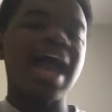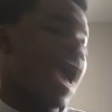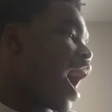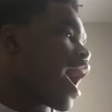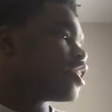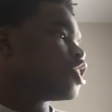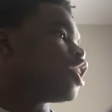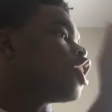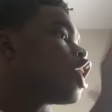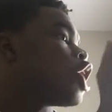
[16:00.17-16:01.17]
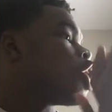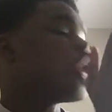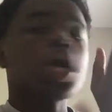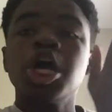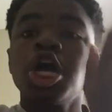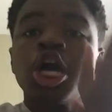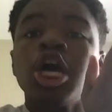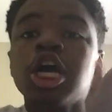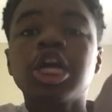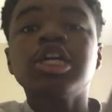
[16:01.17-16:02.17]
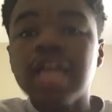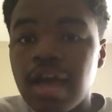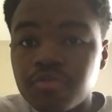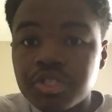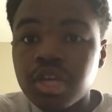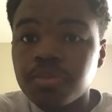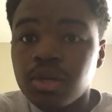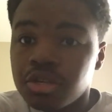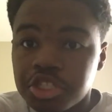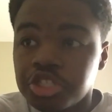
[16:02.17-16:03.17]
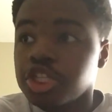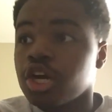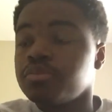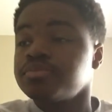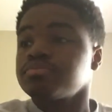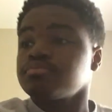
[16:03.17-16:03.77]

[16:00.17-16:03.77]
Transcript: I actually clap for something on this show.